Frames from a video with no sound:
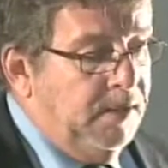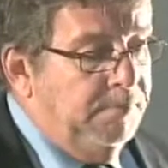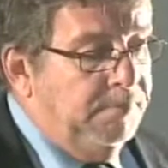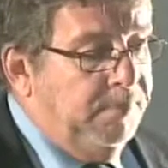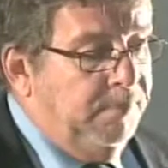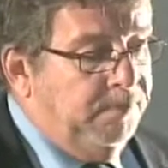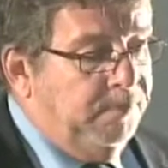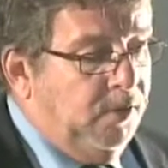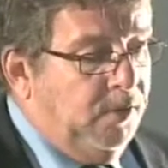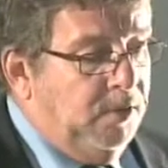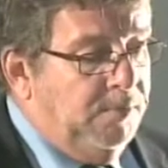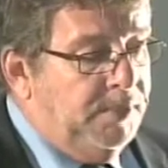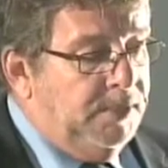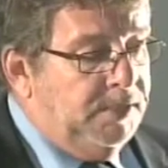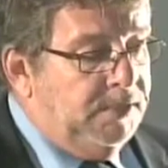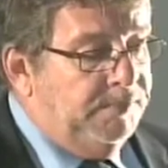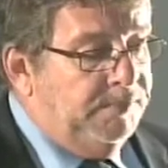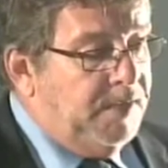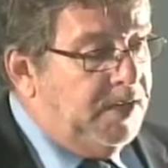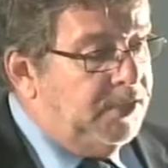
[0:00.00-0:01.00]

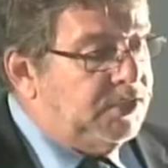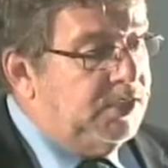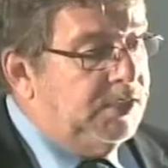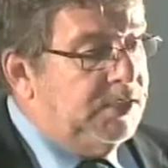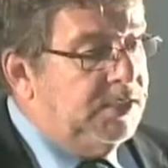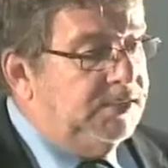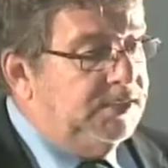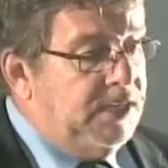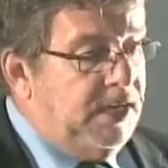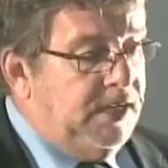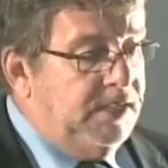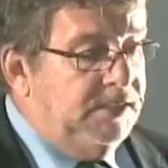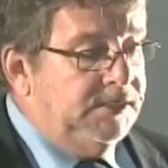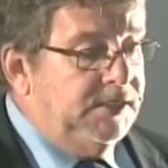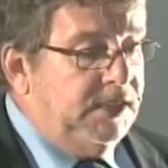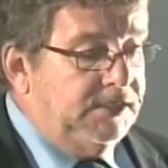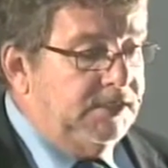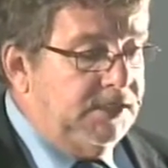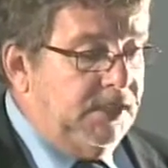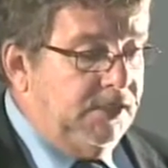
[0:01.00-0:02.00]
performers, fashion designers,
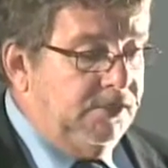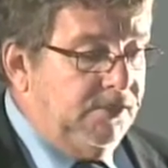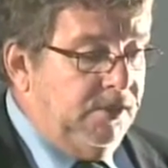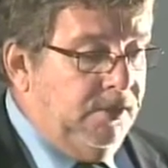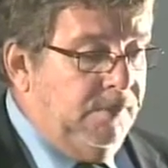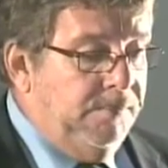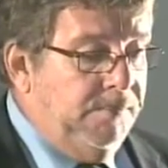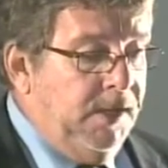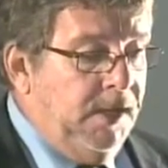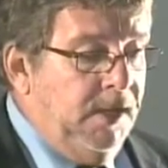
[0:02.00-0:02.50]
etc.,